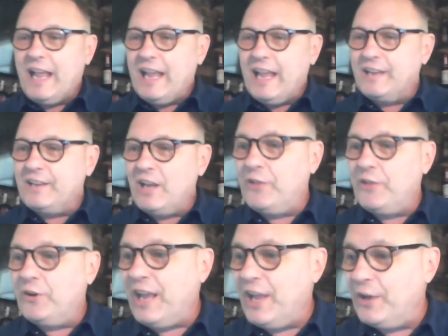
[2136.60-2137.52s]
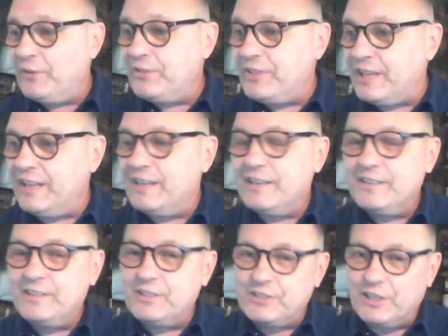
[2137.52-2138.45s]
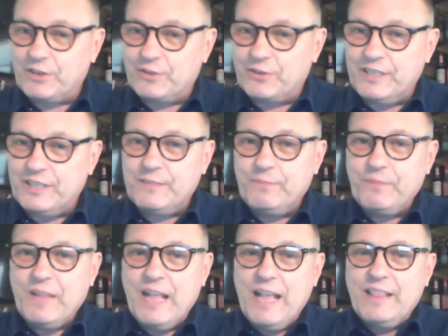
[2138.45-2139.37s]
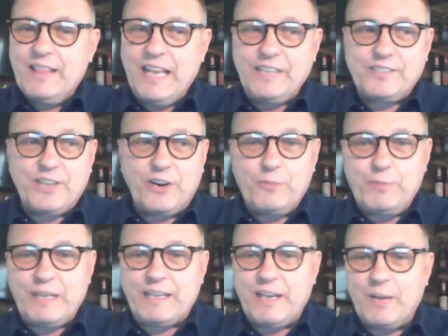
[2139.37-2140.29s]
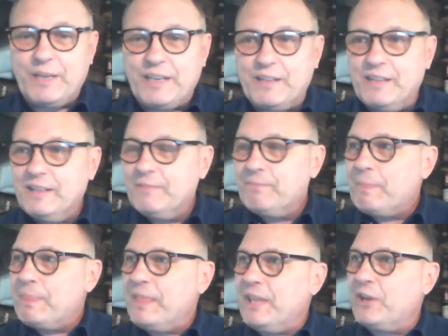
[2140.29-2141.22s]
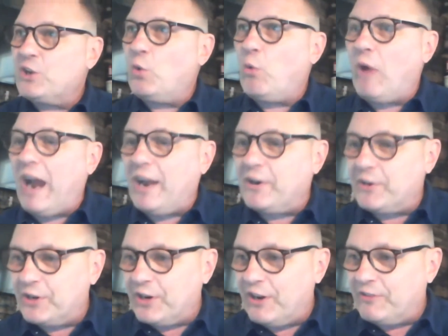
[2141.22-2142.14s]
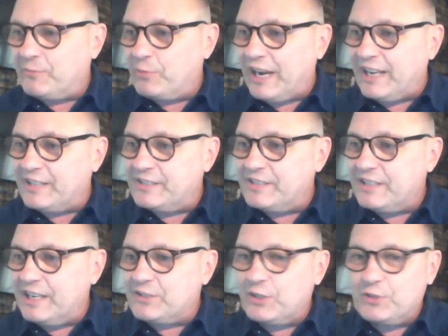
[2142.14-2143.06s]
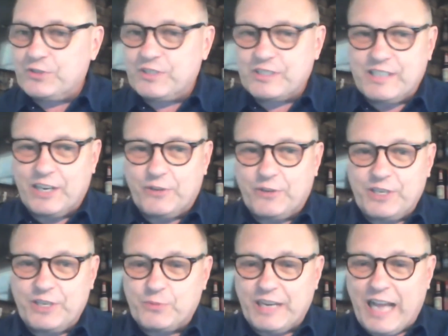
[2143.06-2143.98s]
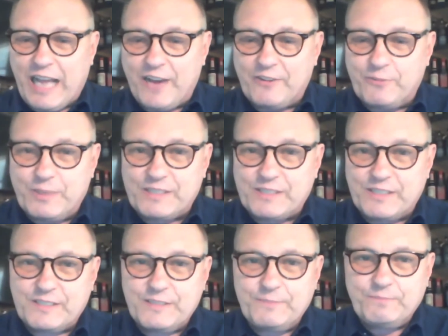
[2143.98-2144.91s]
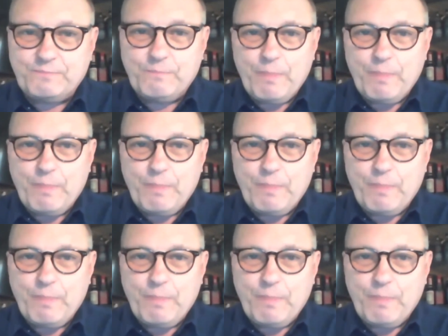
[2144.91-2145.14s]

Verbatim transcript: and other healthy distilleries, they started becoming the acquirer of brands as those distilleries went out of business.